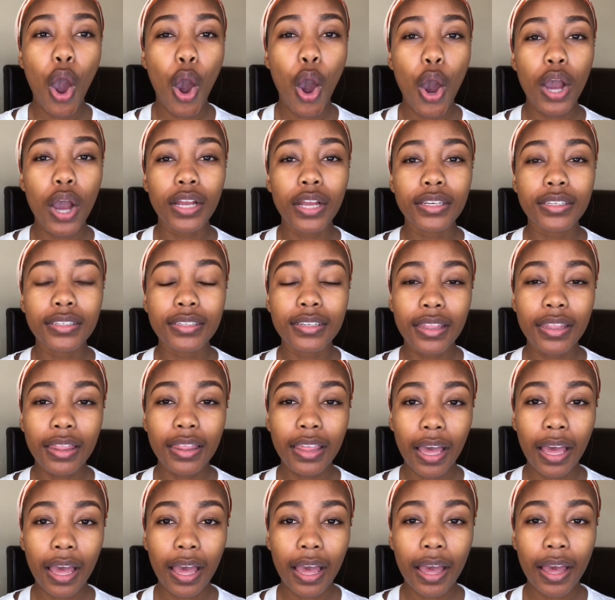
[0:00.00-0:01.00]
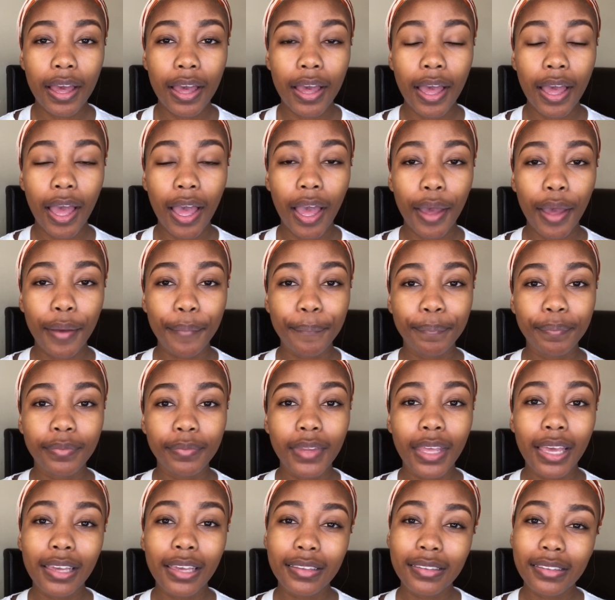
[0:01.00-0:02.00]
on
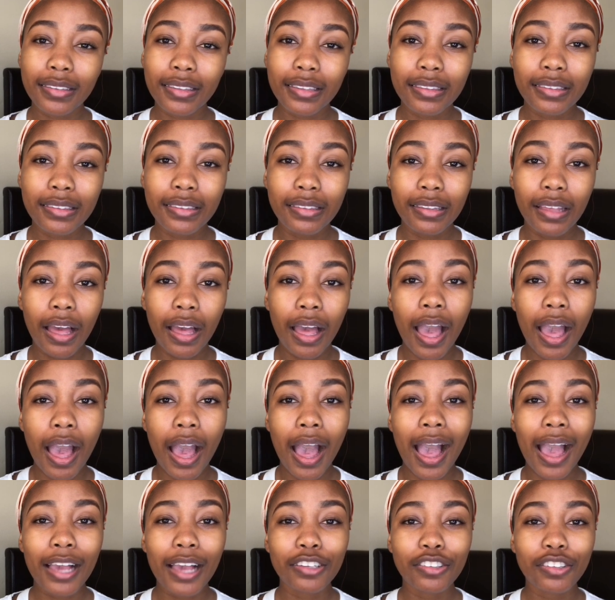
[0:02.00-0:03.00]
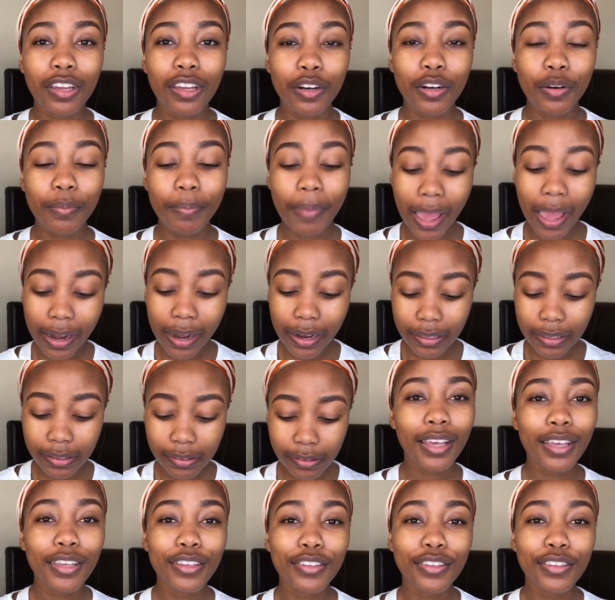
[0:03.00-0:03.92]
the Essence eyeshadow palette.